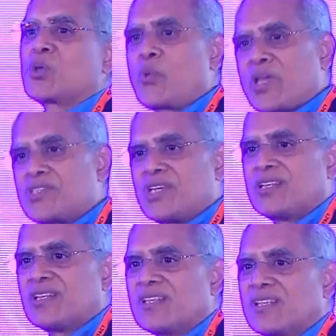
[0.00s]

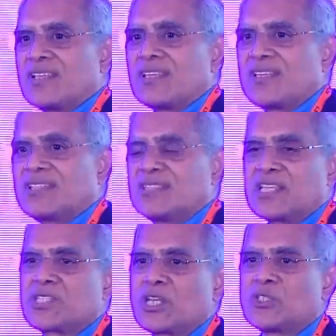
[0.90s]
question the
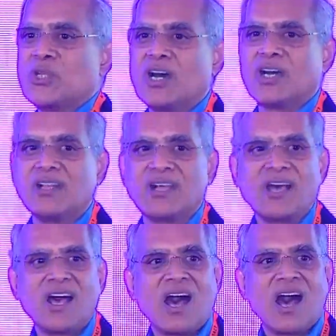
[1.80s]
things that you learn,
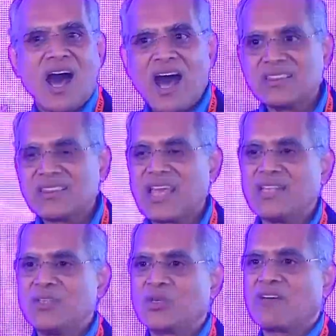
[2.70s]
and
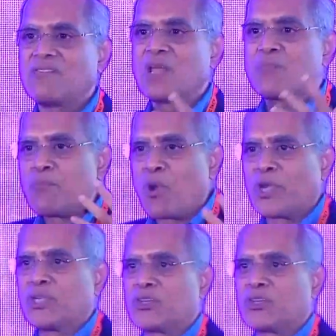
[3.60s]
then you develop a point